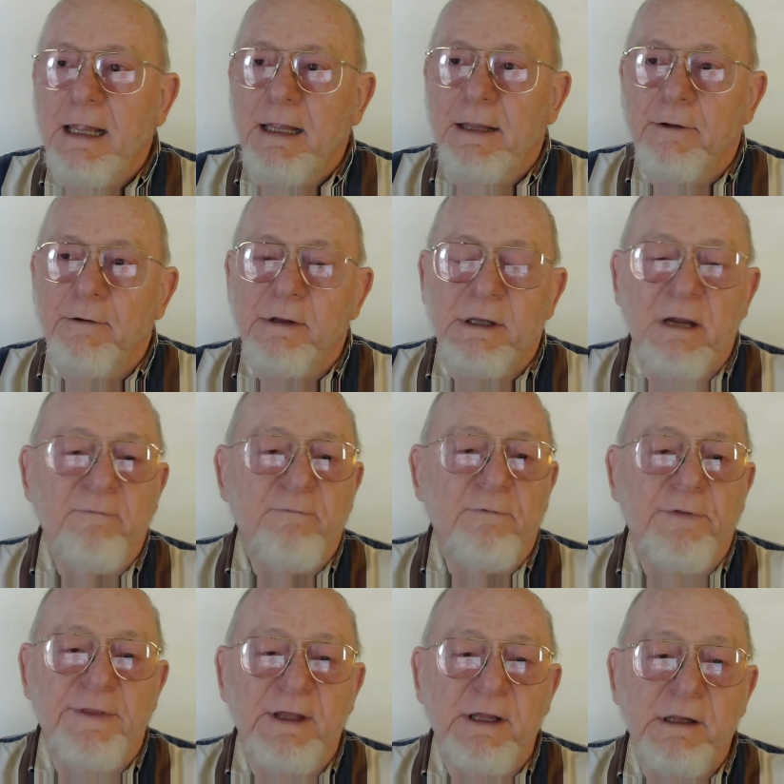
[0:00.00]
There's several
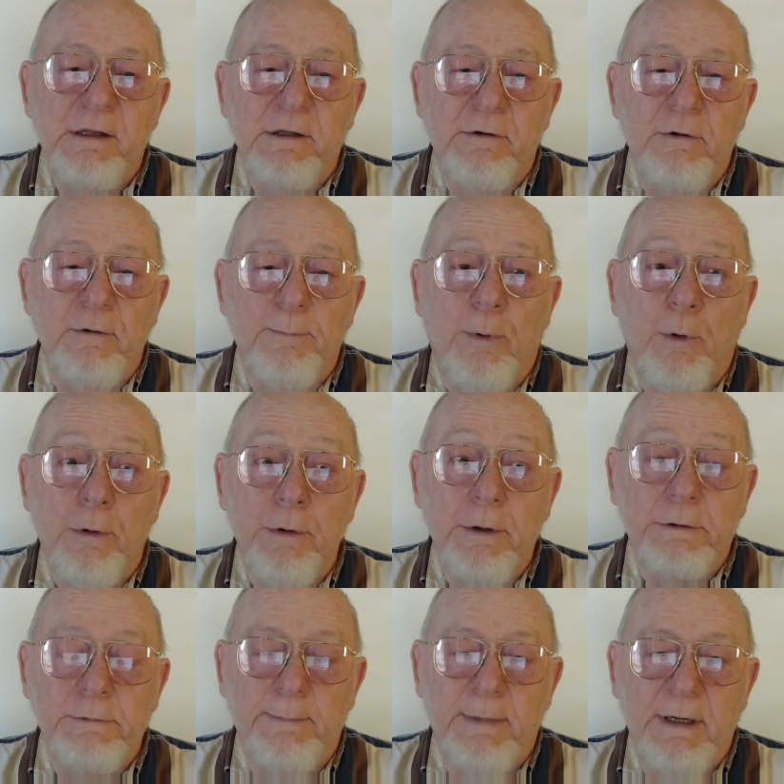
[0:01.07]
things that are
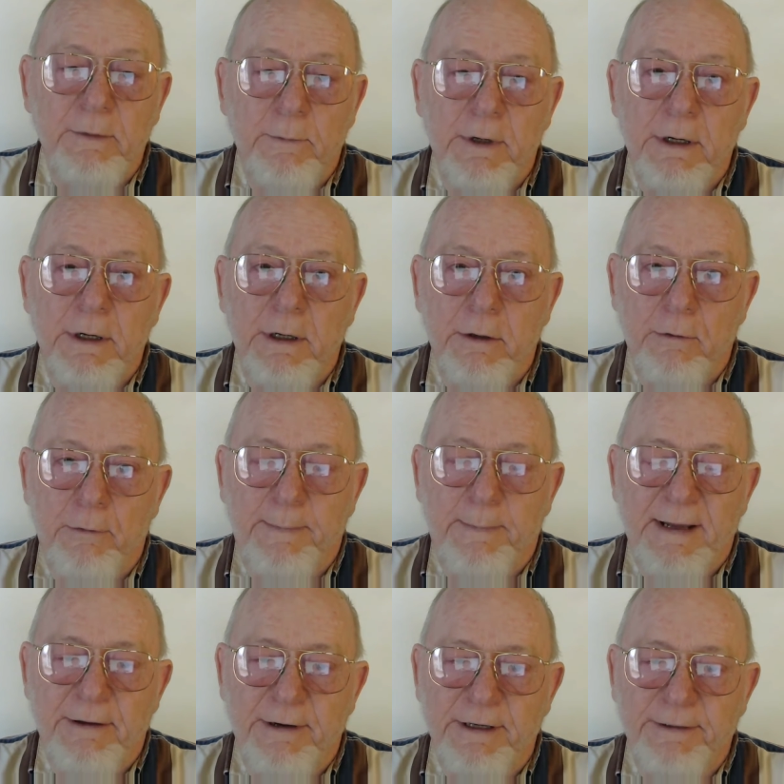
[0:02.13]
important you might want to know
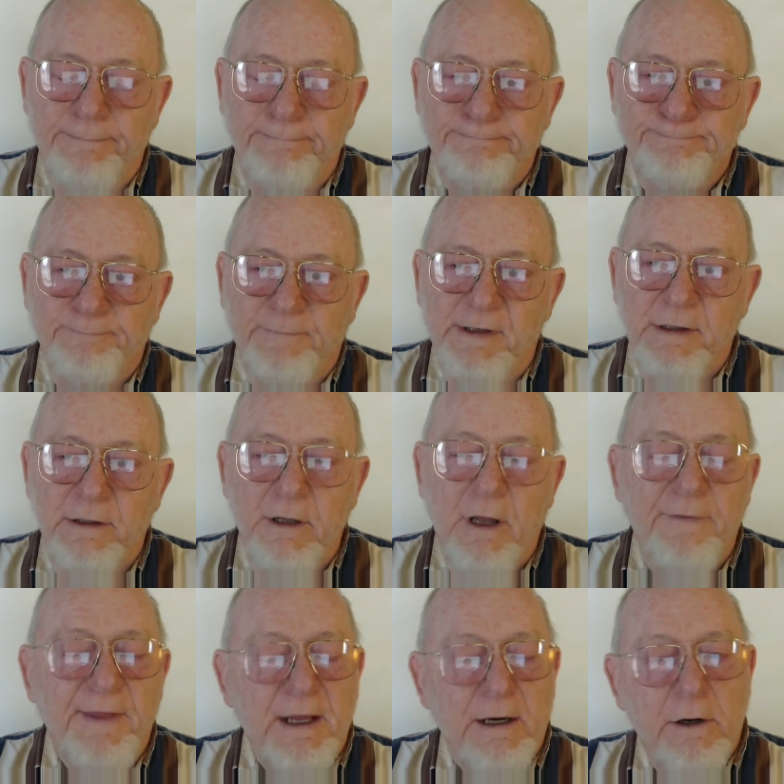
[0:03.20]
about it. It's
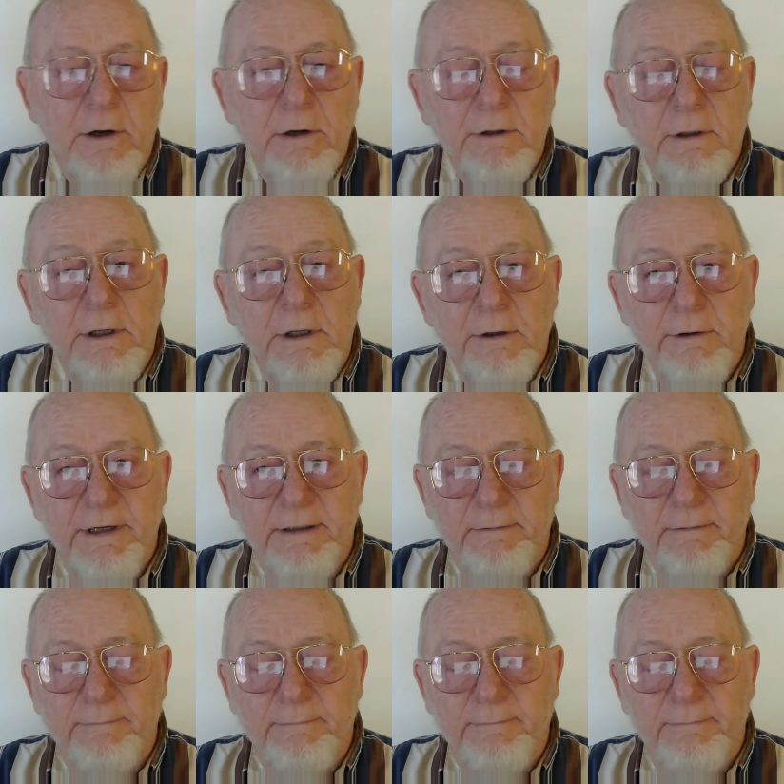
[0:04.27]
not that hard to learn it.